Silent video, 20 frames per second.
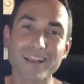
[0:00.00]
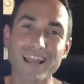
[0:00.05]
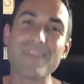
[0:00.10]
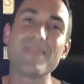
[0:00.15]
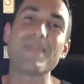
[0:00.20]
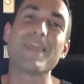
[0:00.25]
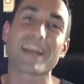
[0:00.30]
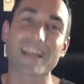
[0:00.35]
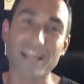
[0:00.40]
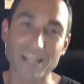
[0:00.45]

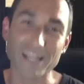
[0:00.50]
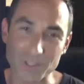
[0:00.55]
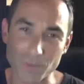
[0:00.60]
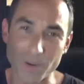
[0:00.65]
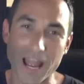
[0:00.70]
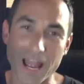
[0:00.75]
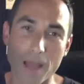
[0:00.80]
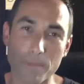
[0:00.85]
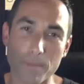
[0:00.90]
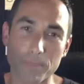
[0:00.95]
And then guess what
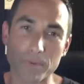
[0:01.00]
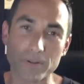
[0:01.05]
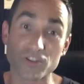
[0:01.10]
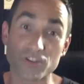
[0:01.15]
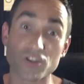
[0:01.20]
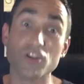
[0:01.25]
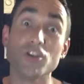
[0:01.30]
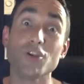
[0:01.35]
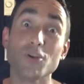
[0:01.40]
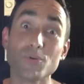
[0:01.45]
happens?
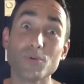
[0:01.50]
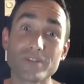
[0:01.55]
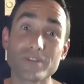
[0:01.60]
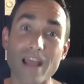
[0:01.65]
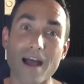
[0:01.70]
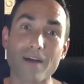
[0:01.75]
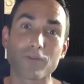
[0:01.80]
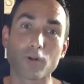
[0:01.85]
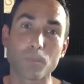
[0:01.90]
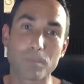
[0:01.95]
New
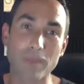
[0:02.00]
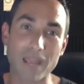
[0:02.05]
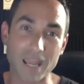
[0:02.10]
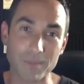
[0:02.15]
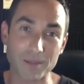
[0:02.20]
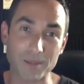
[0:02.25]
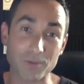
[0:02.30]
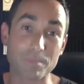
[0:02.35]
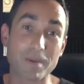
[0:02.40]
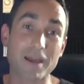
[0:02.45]
devil,
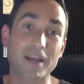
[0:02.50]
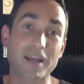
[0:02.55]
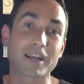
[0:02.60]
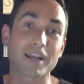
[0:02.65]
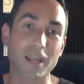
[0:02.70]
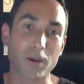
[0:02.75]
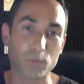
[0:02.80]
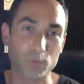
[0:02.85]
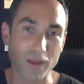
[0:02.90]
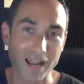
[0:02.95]
baby. You better
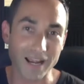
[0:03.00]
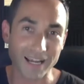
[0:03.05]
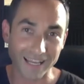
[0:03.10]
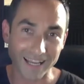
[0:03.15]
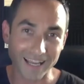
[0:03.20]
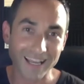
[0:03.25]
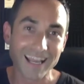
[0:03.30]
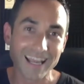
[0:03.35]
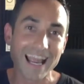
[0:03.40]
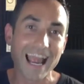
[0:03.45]
get ready.
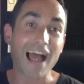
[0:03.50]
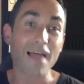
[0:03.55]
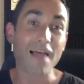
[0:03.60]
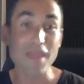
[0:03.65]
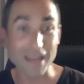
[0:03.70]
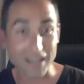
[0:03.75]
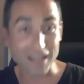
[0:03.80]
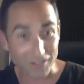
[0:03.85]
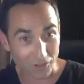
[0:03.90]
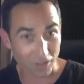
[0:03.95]
And
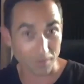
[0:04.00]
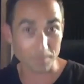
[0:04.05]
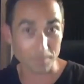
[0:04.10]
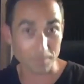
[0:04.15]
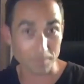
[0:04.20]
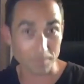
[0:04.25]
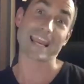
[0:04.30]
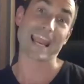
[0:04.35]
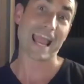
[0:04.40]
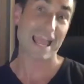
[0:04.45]
then it's going to be
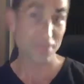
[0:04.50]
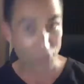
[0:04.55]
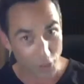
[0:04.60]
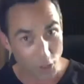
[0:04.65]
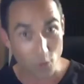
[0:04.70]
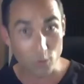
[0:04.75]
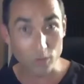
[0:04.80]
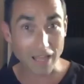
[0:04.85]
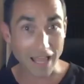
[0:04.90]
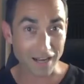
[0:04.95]
like
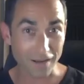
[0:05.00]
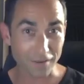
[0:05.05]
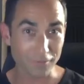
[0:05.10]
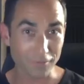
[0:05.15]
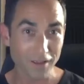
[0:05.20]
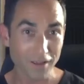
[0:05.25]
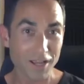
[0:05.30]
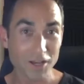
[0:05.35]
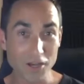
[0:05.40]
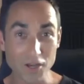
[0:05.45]

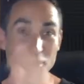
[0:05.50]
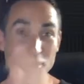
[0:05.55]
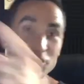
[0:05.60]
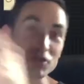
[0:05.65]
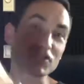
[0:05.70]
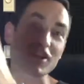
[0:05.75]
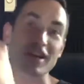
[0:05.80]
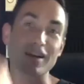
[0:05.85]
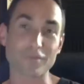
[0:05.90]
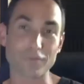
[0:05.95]
new
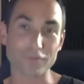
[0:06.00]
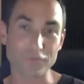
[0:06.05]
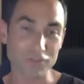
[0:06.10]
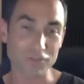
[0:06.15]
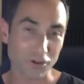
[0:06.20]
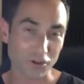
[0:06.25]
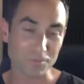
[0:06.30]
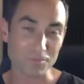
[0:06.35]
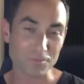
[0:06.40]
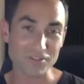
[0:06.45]
set of
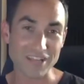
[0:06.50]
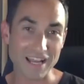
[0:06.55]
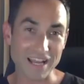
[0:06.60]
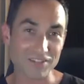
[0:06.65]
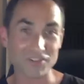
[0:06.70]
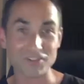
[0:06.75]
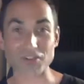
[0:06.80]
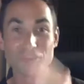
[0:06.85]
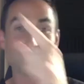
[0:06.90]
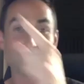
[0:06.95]

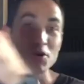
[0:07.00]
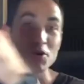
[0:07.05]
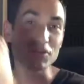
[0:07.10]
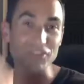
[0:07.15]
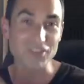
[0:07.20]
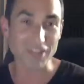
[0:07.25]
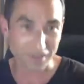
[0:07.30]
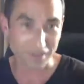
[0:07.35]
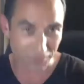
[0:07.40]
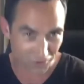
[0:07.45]
circumstances, a new
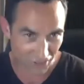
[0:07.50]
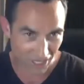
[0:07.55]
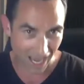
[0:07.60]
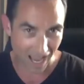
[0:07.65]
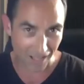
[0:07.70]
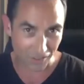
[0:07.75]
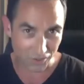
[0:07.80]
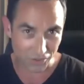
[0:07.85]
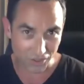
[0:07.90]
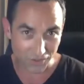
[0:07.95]
set of
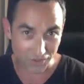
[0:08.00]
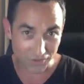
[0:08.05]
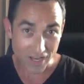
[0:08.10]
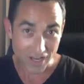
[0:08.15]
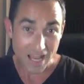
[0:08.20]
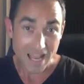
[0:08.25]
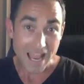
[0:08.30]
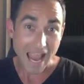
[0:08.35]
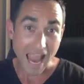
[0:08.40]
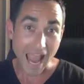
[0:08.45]
challenges.
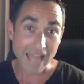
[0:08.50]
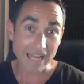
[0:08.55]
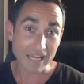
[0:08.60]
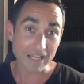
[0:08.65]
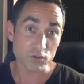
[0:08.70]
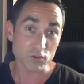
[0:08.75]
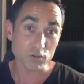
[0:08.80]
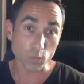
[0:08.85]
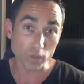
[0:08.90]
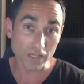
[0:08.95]
And
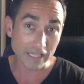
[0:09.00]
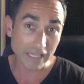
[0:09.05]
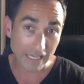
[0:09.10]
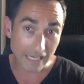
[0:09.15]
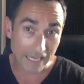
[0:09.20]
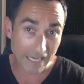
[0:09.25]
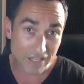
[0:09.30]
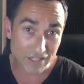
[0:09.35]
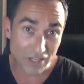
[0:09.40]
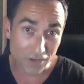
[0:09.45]
it's really
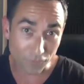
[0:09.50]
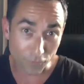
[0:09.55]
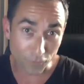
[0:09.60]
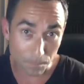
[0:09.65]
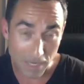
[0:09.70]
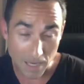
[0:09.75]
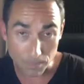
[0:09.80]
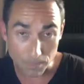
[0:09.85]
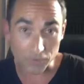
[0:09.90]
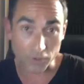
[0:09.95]
easy for
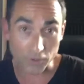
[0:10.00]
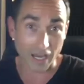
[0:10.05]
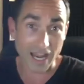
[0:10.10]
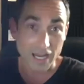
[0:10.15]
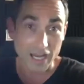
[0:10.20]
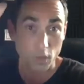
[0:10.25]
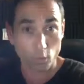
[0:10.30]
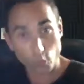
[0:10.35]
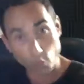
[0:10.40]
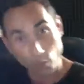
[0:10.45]
people to
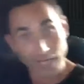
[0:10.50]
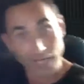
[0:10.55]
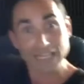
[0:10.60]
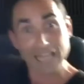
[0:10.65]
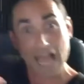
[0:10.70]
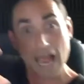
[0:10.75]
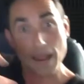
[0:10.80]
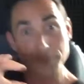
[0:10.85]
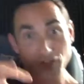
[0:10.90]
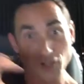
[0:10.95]
kind of
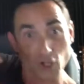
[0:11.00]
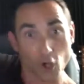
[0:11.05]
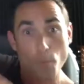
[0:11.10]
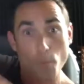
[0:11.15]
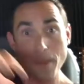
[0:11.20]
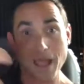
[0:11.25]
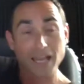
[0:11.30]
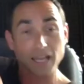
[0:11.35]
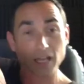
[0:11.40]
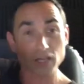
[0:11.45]
relapse, to go
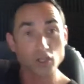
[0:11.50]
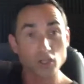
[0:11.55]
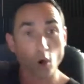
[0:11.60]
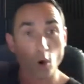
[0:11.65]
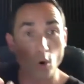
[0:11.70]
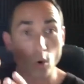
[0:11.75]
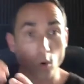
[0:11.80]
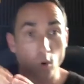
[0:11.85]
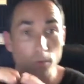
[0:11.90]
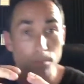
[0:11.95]
back into
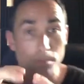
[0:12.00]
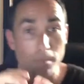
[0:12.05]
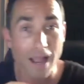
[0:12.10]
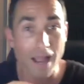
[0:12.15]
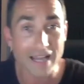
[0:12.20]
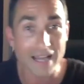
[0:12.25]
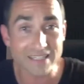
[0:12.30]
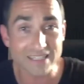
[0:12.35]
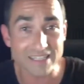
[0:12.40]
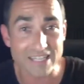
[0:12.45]
old
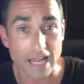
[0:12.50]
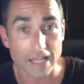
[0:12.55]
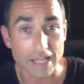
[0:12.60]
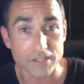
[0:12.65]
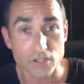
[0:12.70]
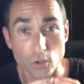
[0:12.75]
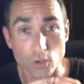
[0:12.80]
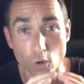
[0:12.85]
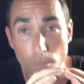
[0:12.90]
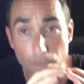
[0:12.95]
mindsets
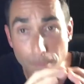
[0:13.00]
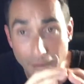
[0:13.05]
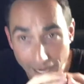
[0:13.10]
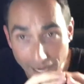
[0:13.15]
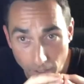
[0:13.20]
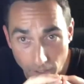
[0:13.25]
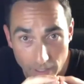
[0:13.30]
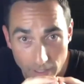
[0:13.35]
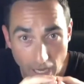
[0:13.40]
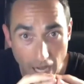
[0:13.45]
and old
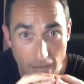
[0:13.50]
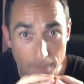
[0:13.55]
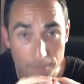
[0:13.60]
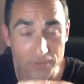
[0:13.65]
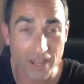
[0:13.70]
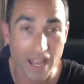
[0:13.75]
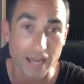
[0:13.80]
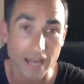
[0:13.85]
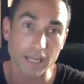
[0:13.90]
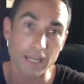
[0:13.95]
paradigms
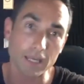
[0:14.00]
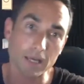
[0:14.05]
that